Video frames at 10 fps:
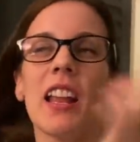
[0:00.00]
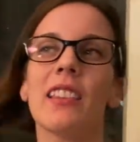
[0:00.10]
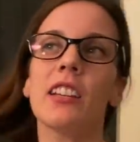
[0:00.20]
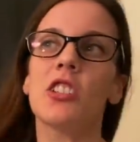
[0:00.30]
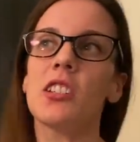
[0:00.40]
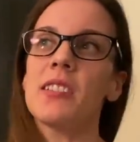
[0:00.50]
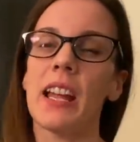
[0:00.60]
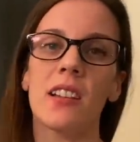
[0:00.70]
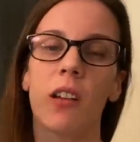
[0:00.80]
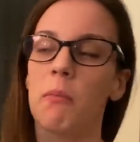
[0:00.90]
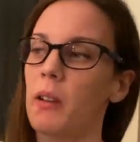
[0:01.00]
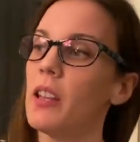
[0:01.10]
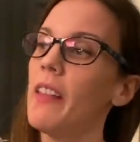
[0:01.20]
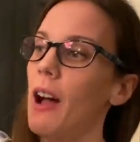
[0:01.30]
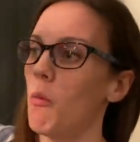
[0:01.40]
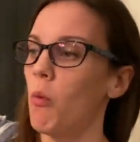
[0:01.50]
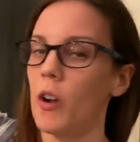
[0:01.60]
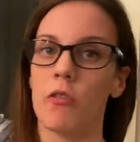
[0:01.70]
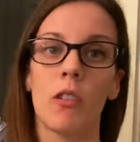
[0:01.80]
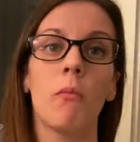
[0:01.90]
I think she stays up in that
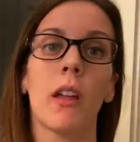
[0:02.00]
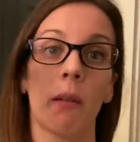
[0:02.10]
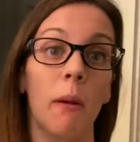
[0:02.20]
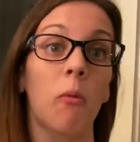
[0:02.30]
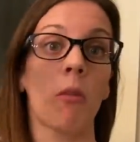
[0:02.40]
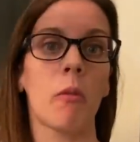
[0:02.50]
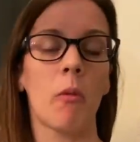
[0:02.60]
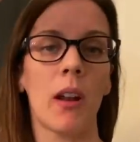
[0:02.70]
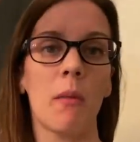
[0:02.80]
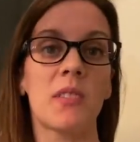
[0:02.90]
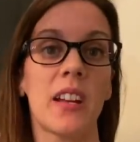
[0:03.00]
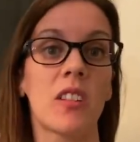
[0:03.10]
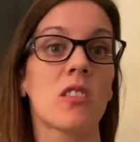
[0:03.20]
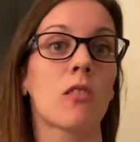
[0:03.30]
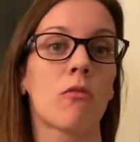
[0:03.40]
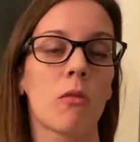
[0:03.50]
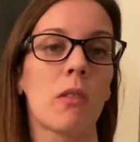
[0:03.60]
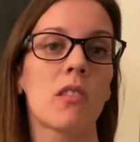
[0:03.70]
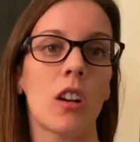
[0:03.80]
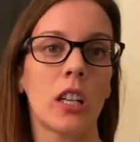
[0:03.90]
one room. Like, remember when we went upstairs and the room
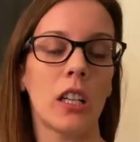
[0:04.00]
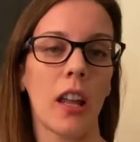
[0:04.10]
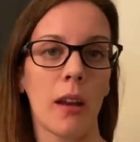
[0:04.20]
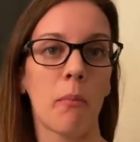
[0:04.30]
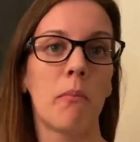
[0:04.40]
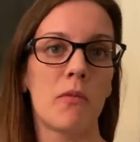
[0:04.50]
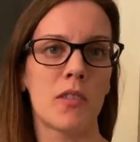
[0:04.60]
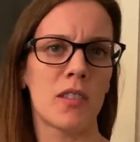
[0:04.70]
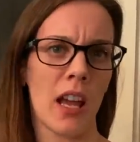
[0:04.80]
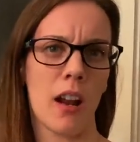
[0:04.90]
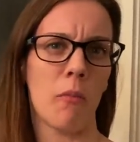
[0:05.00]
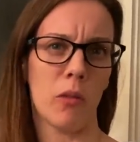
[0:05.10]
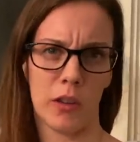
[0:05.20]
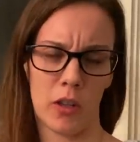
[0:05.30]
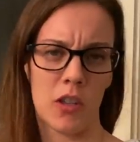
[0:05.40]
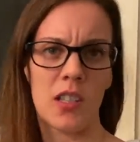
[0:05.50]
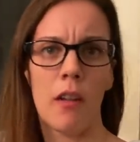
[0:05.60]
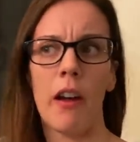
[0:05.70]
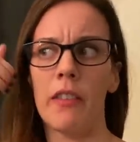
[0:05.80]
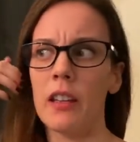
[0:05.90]
was already like set up with their
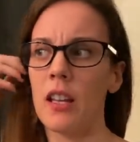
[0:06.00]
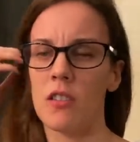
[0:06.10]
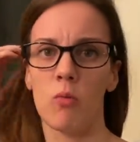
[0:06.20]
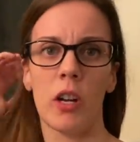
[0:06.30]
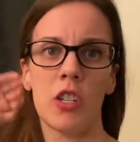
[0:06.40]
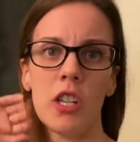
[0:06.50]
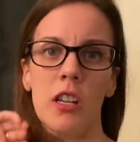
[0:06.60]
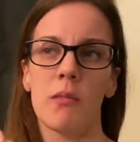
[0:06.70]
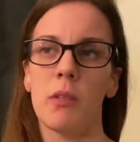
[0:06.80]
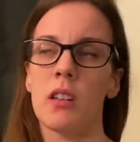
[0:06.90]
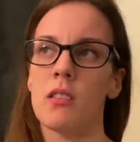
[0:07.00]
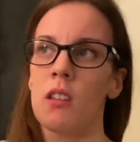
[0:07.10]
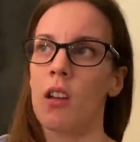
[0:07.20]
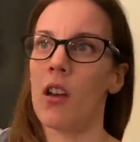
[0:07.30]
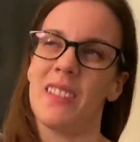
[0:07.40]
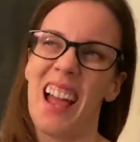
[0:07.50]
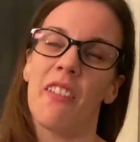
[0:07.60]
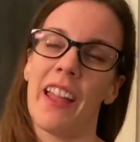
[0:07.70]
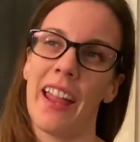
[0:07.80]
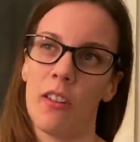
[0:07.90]
stuff? I think that's where she is, because now
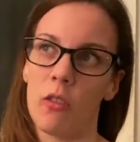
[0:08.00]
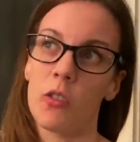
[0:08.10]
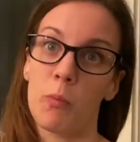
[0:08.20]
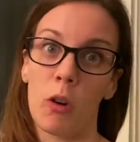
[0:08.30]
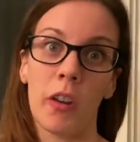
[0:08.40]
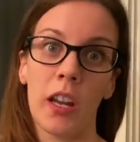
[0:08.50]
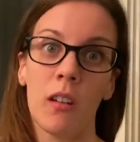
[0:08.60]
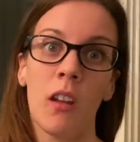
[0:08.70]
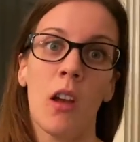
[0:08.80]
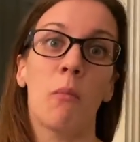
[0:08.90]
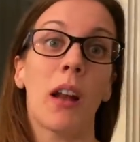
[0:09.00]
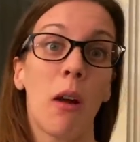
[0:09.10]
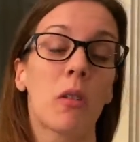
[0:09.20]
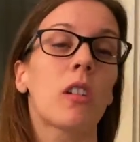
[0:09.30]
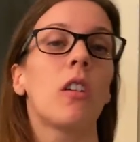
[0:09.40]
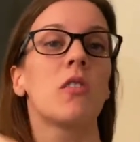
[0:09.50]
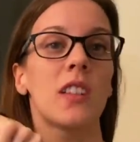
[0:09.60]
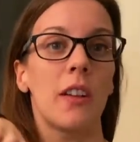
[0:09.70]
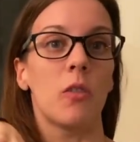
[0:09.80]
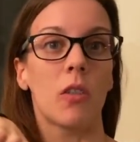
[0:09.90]
the handle's broken, but I would close
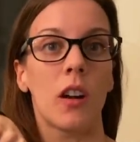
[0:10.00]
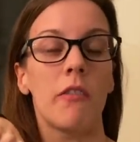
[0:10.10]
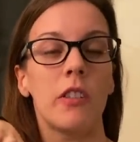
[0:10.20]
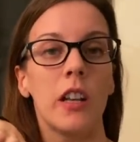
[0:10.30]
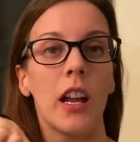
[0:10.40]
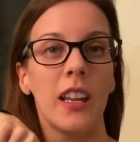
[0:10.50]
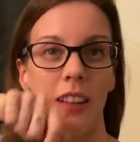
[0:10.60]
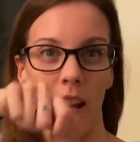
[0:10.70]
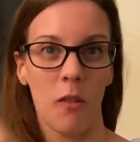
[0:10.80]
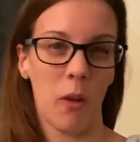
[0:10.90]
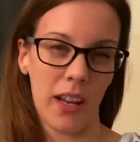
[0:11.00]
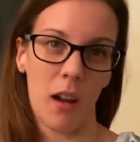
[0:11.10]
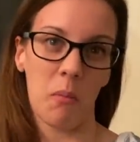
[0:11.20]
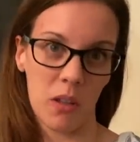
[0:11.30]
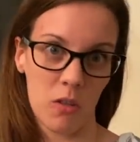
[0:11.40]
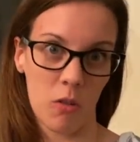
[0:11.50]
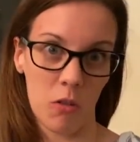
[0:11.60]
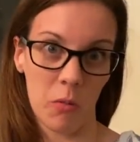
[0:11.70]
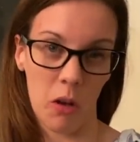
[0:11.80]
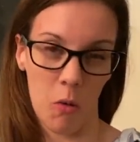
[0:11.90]
that door every night, and then I'd wake up and the door
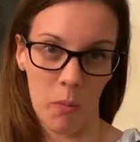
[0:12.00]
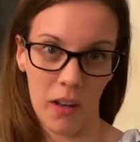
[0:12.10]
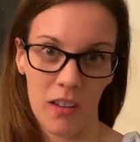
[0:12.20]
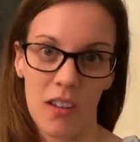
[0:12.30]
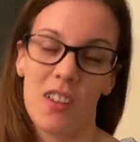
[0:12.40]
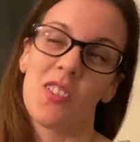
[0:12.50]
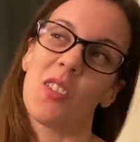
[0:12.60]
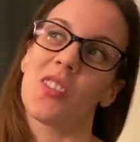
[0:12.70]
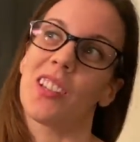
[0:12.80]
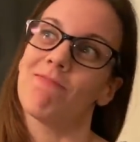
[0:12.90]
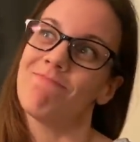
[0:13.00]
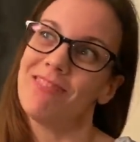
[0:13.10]
would be open. So I was like,